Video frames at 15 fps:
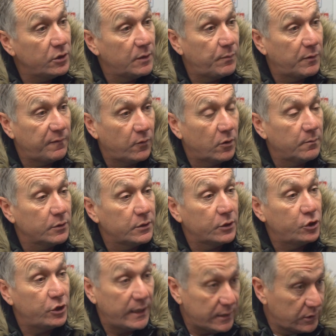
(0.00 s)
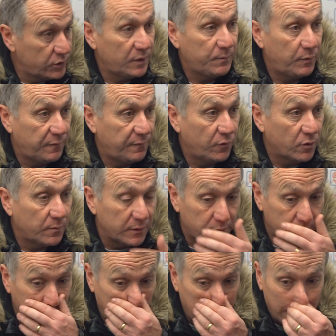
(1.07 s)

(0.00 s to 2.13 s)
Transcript: the performance or change the performance?